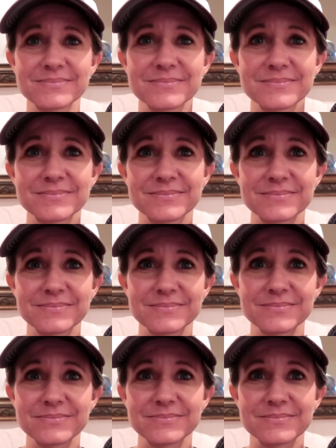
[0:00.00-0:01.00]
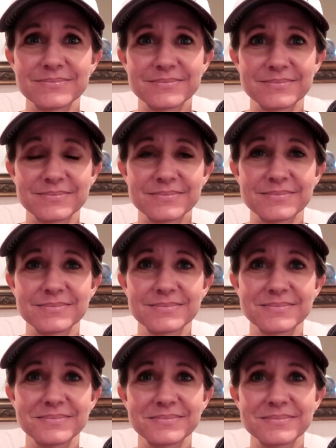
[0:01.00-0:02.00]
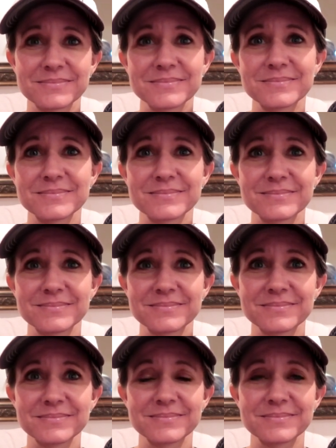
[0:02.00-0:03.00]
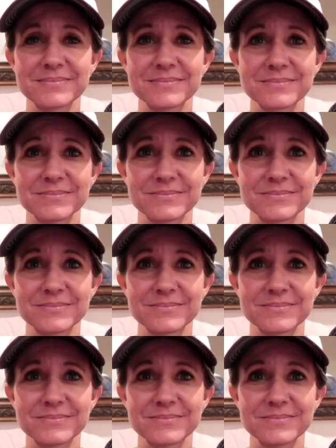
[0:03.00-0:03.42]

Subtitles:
The person shown says nothing.